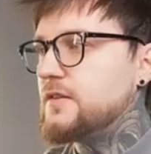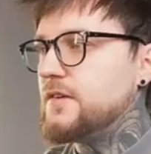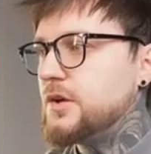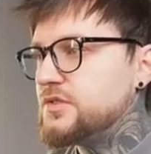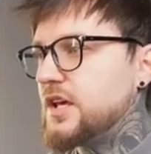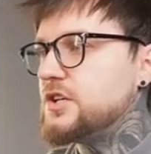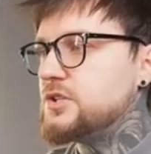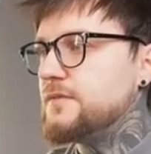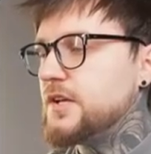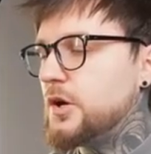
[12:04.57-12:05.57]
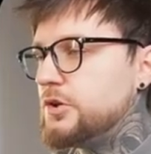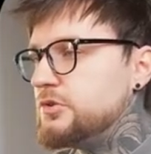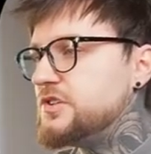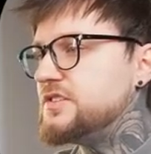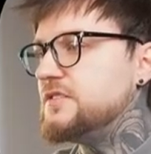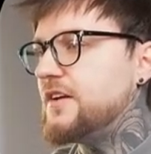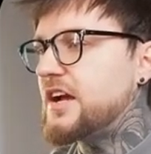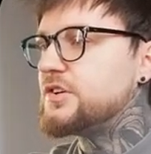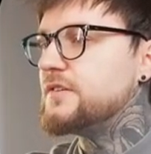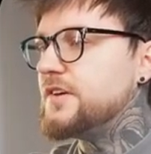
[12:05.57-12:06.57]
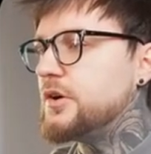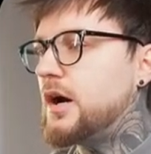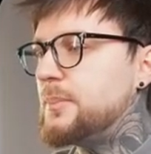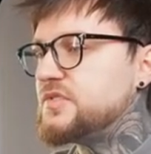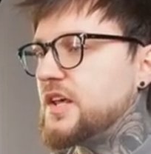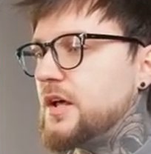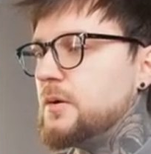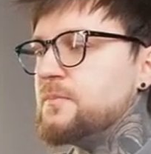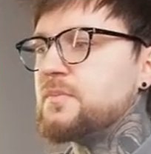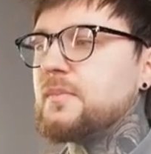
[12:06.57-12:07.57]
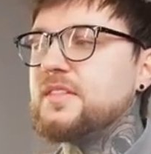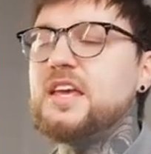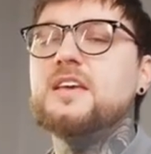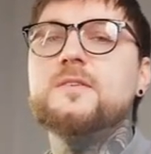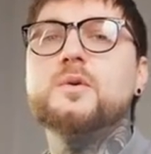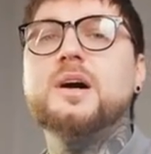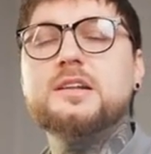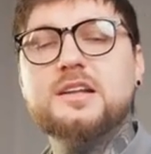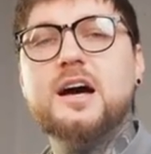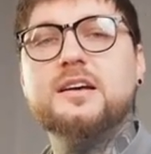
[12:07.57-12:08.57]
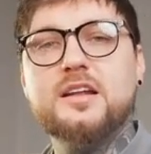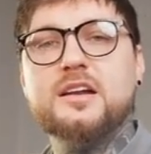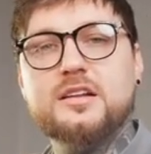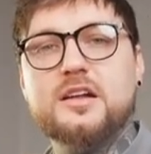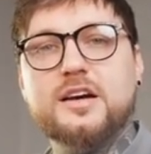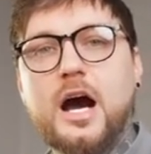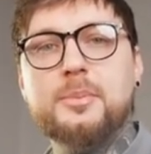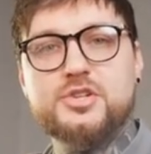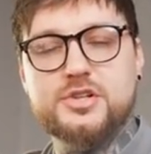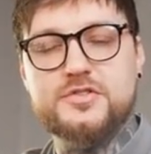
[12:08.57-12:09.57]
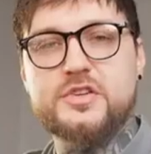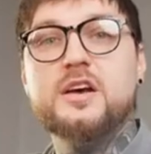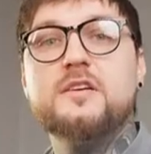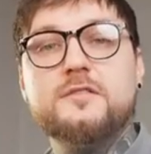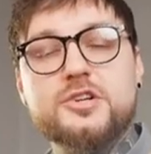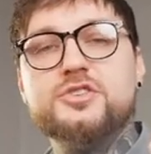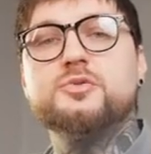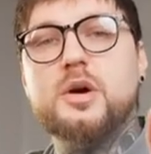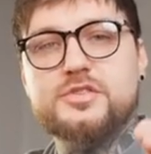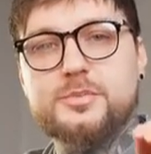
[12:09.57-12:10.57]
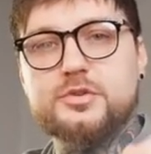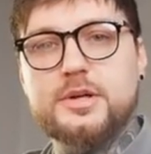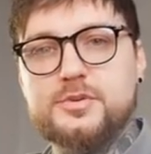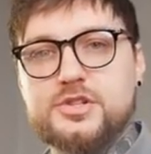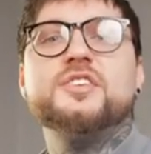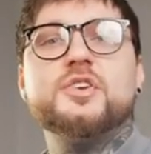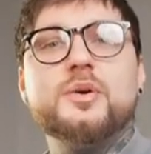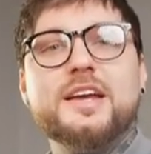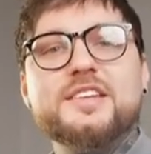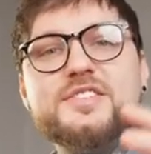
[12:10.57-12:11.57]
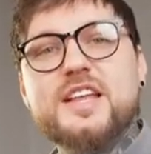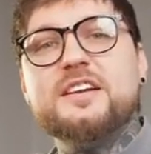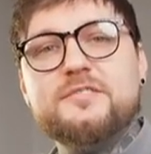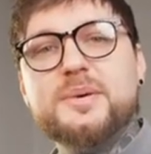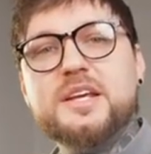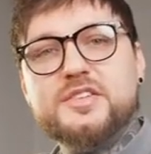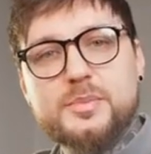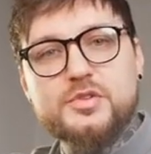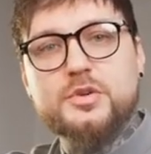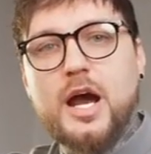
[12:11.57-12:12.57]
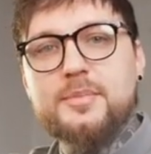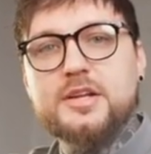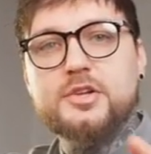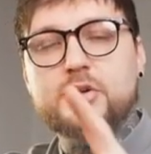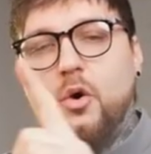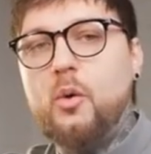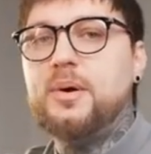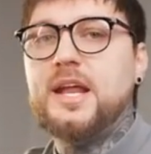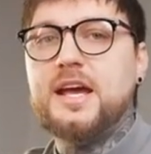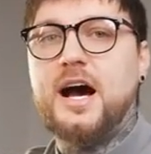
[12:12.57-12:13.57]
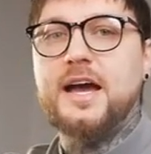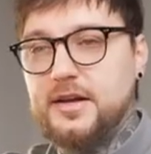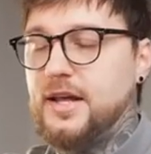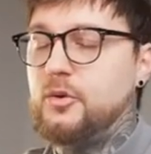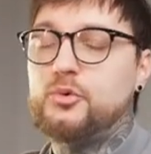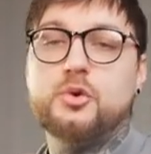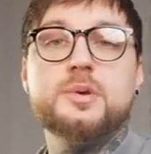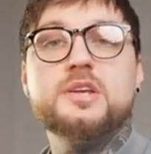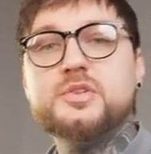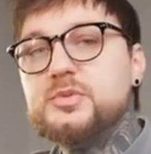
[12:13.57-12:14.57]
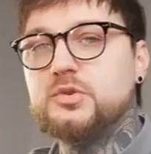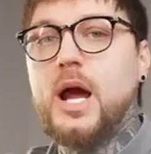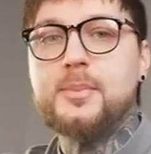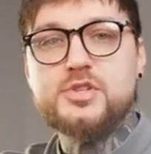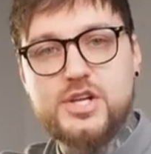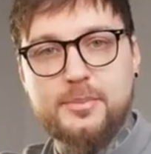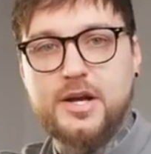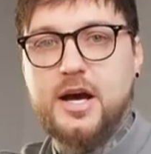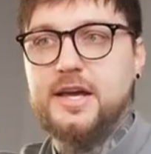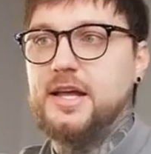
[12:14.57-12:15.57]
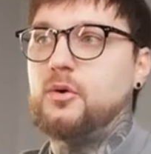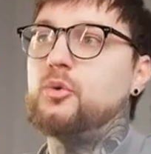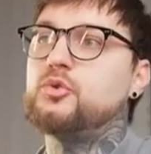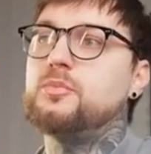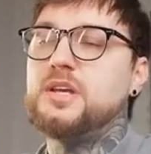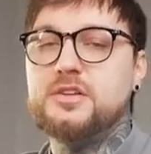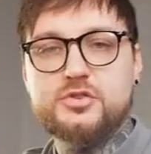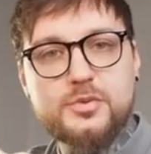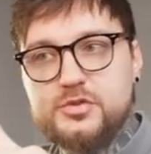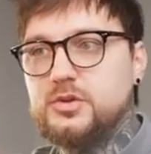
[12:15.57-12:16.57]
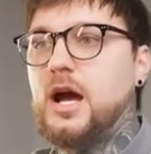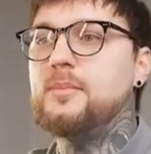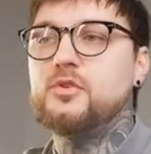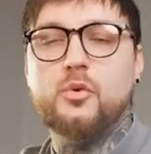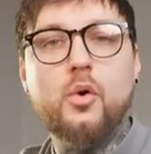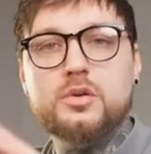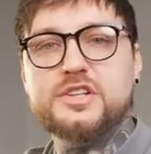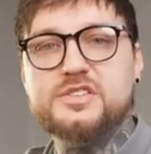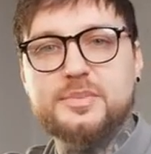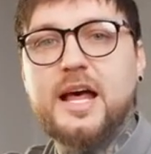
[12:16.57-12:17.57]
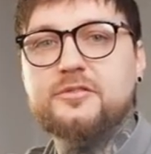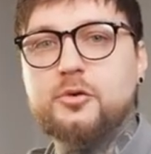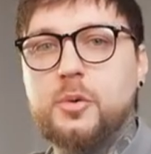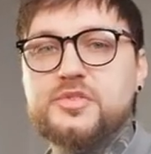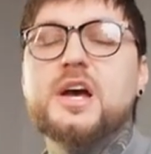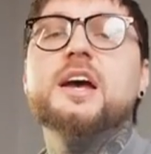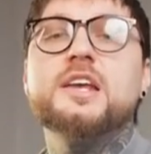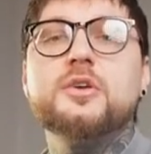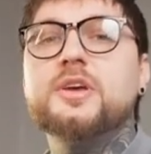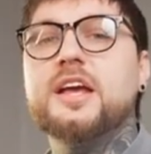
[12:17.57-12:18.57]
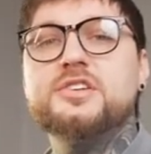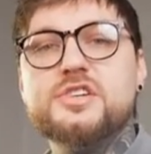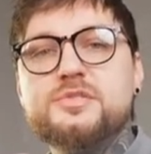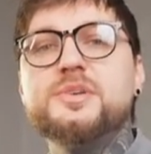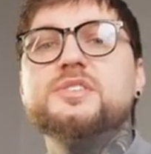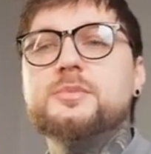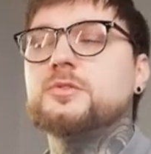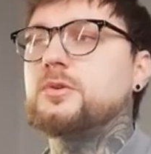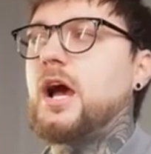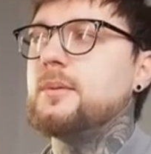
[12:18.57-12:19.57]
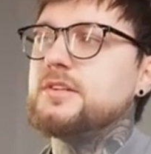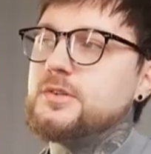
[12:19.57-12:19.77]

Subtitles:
to video, sketch to video, UGC factory, video upscale. They give you a lot of options for just one subscription. So instead of being subscribed to OpenAI and also being subscribed to Gemini and also being subscribed to all these platforms, you can just be subscribed